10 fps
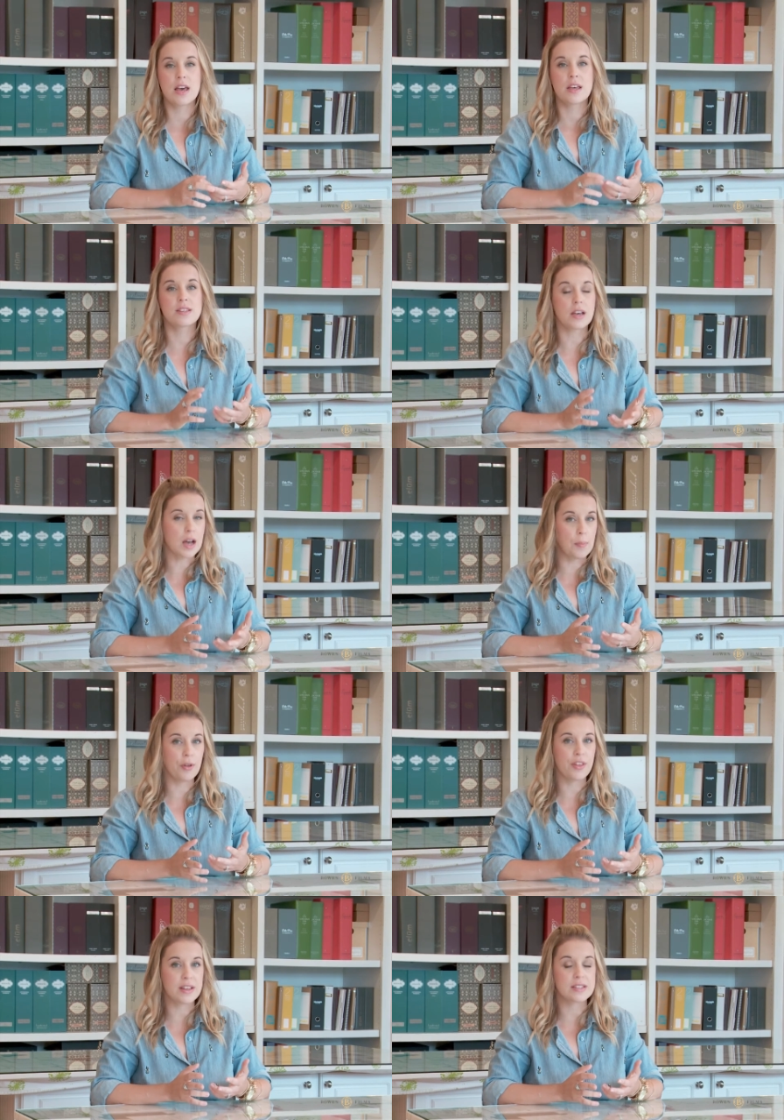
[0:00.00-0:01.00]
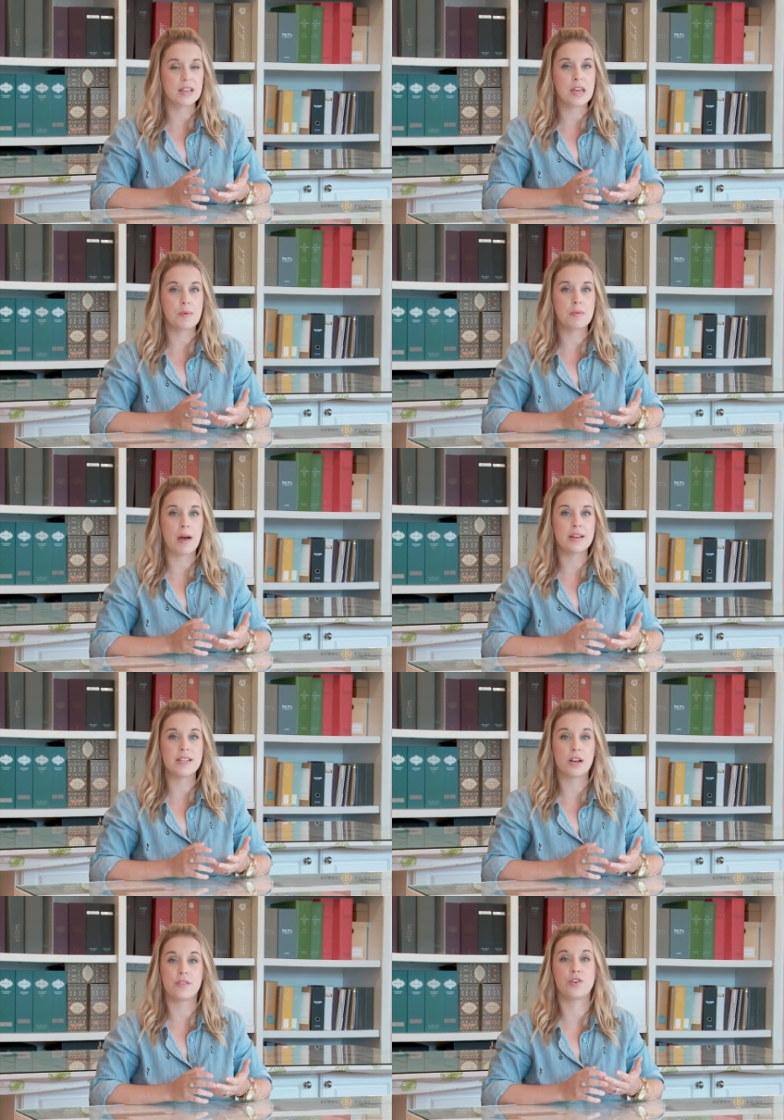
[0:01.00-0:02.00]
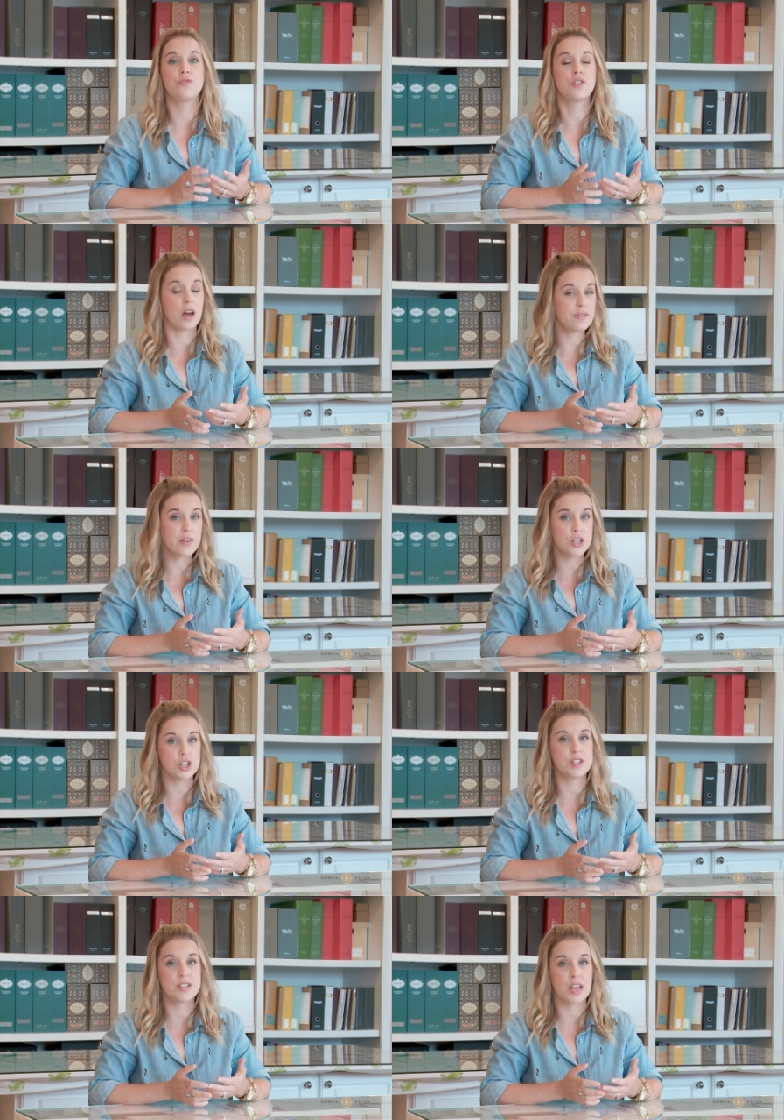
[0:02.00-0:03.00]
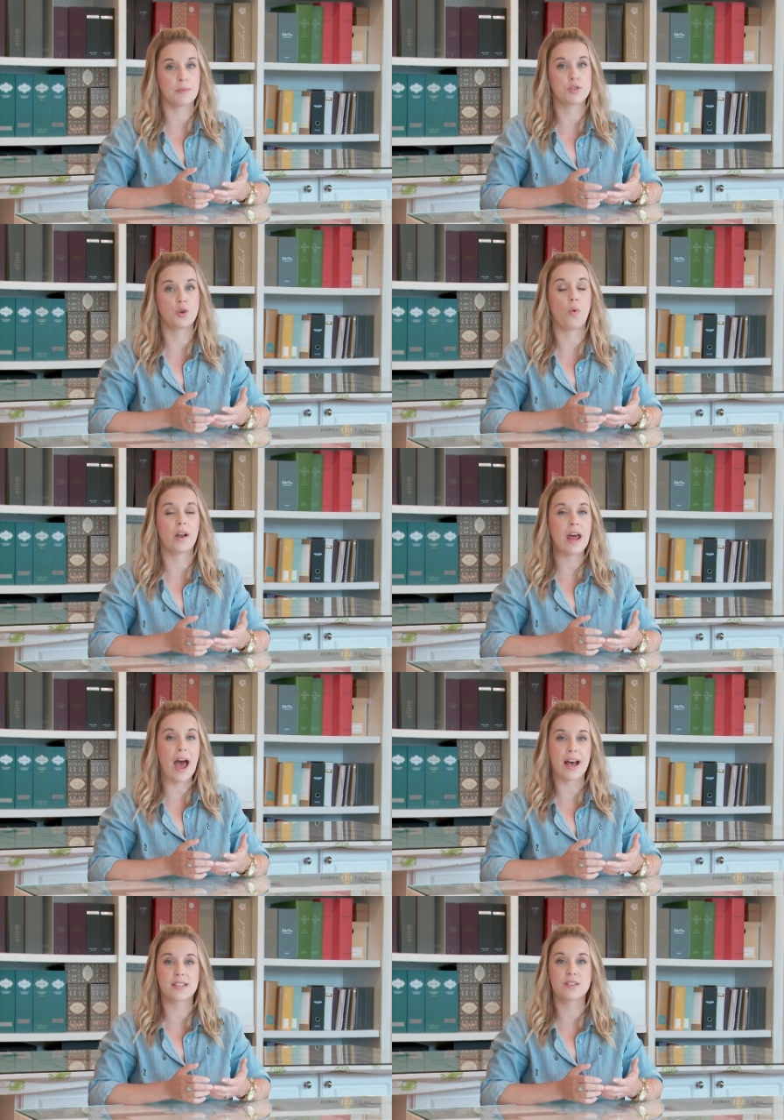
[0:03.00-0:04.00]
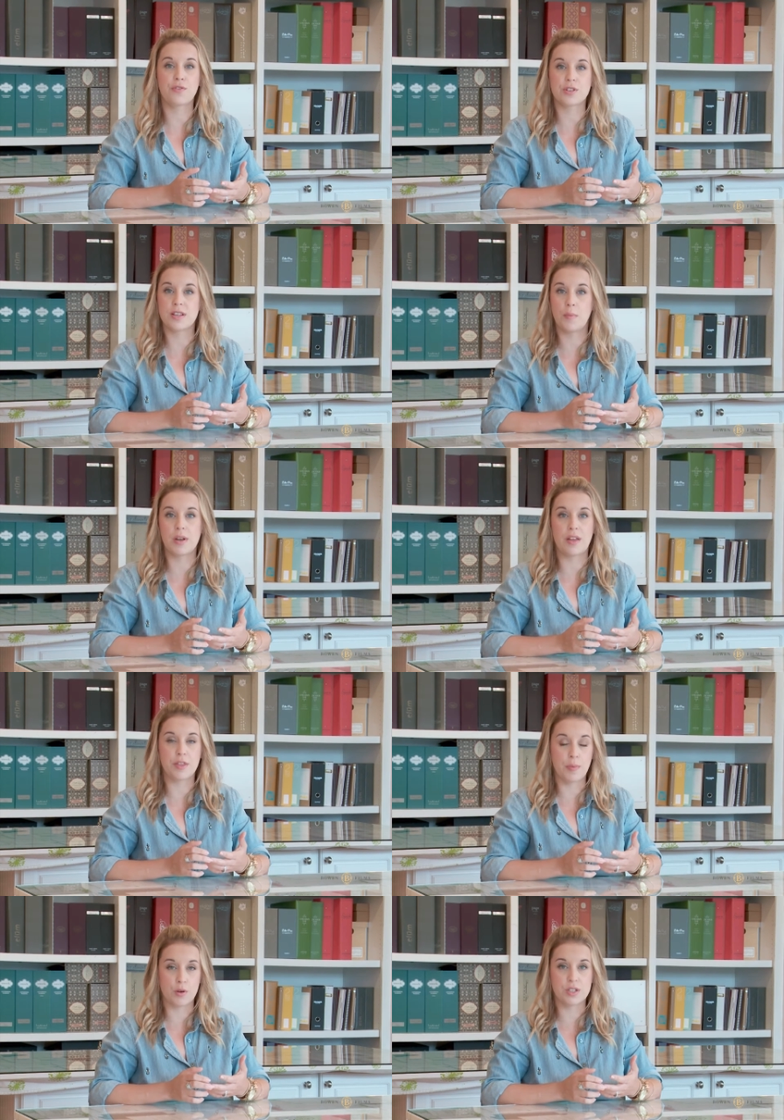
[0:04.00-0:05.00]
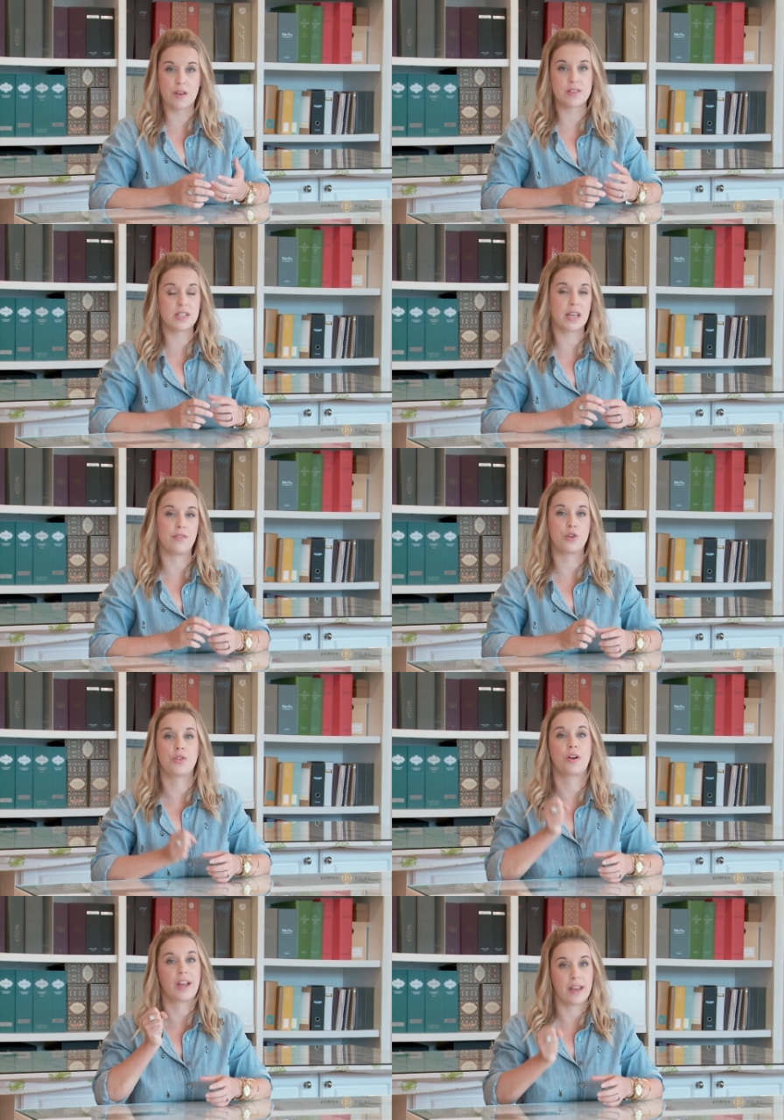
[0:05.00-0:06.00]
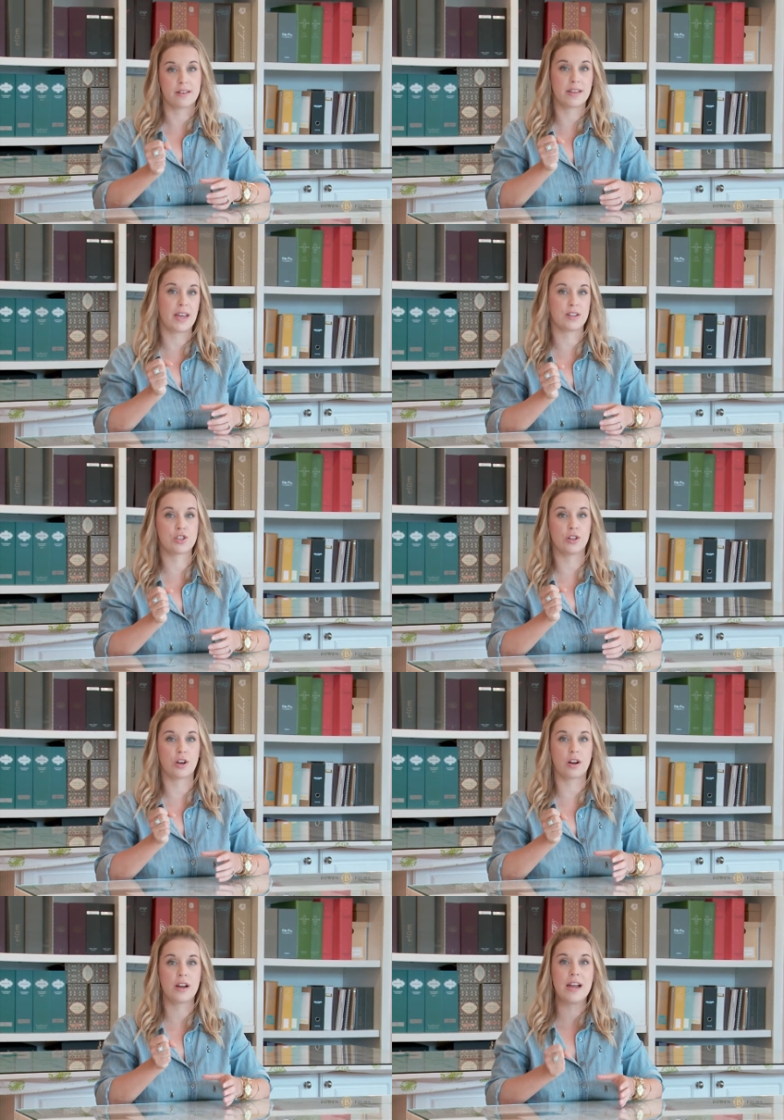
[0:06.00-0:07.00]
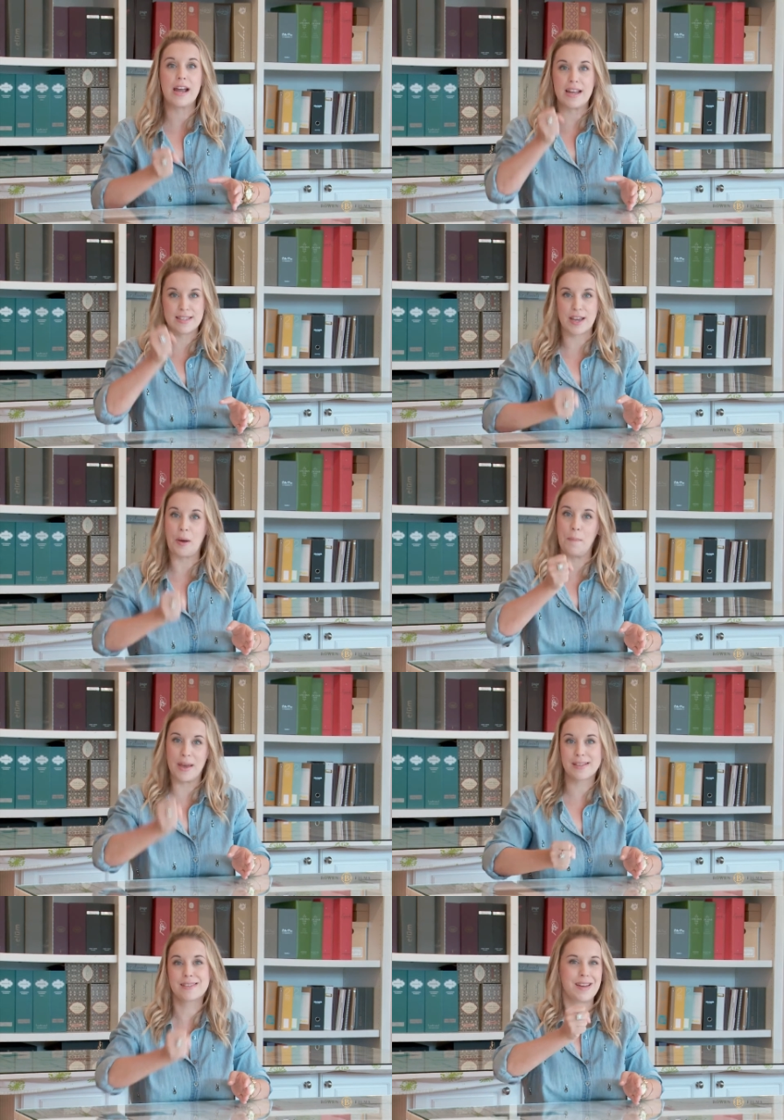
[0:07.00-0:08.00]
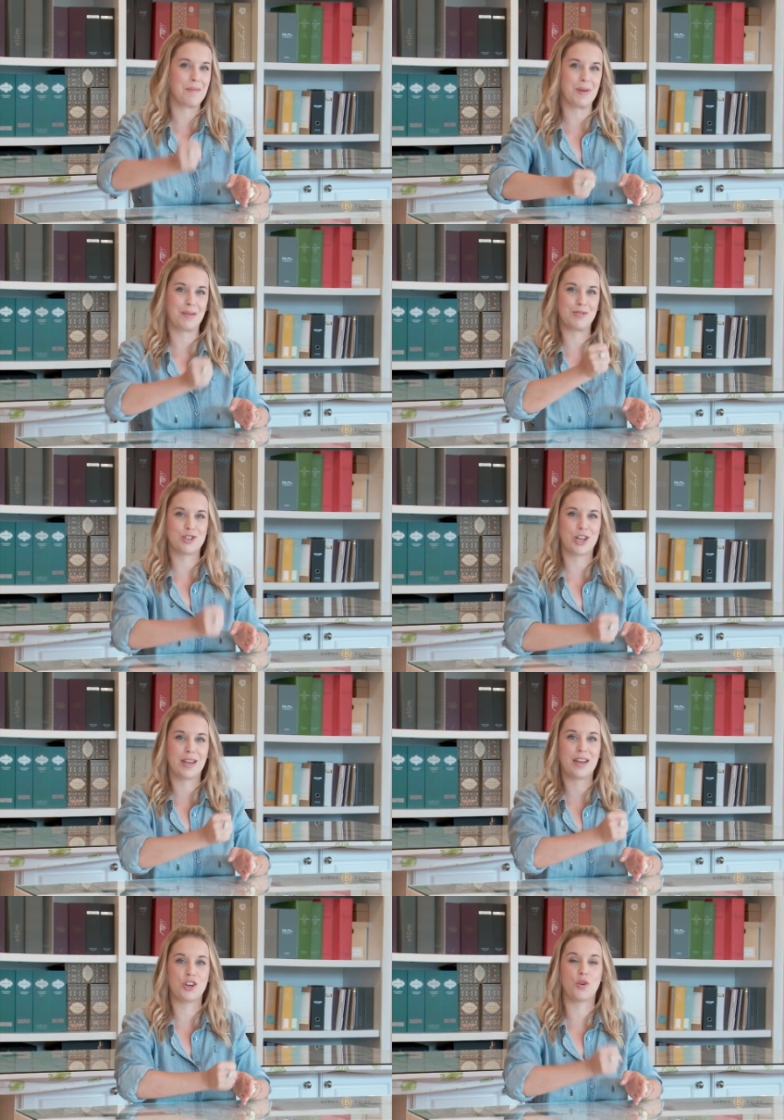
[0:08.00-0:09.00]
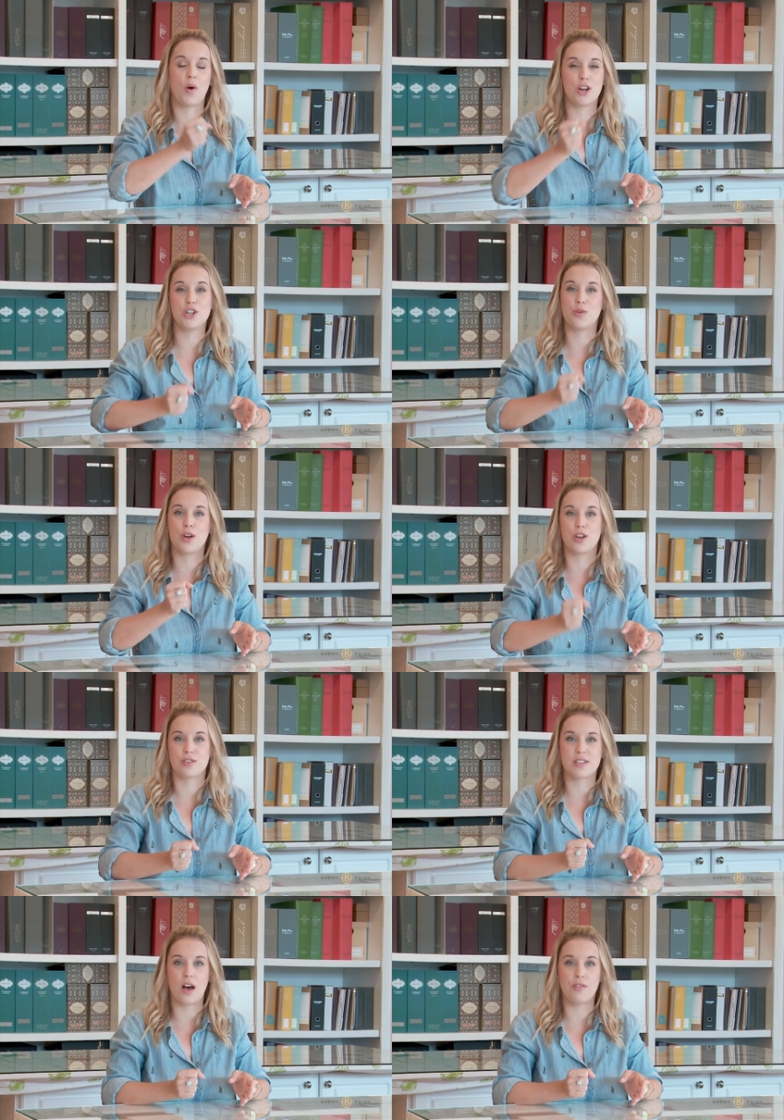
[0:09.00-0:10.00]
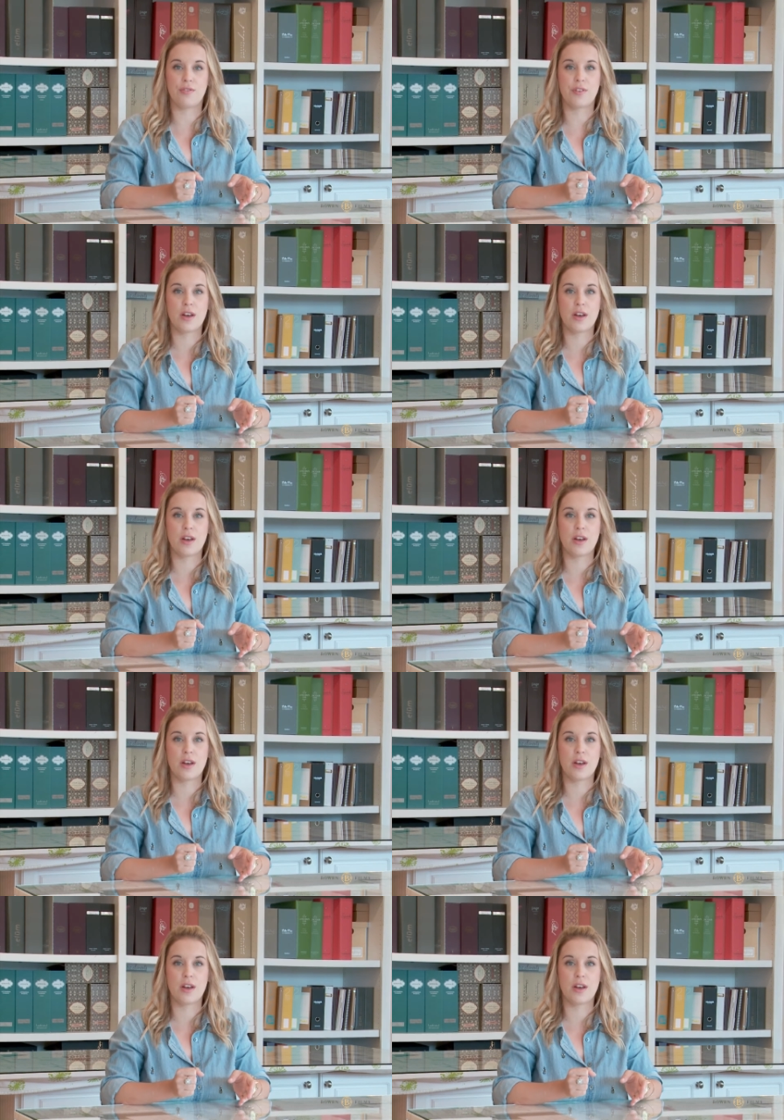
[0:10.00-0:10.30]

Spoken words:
So a couple things to keep in mind here. If you've done vintage stamps, you want to ask for someone at the post office to give you their hand canceller. It's like a big stamping machine and you want to do it yourself.